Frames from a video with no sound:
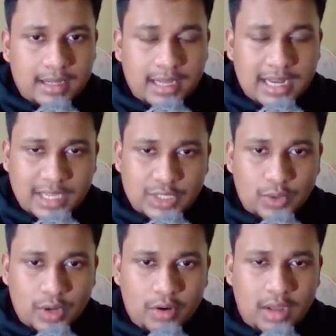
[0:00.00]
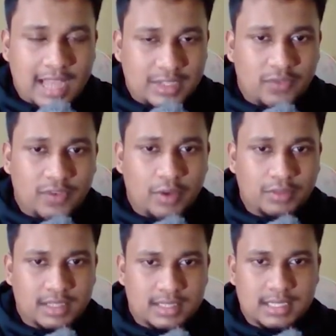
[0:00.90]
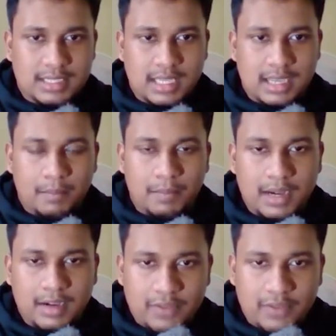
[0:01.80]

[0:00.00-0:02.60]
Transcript: in the next rollout. As of now, this is the complete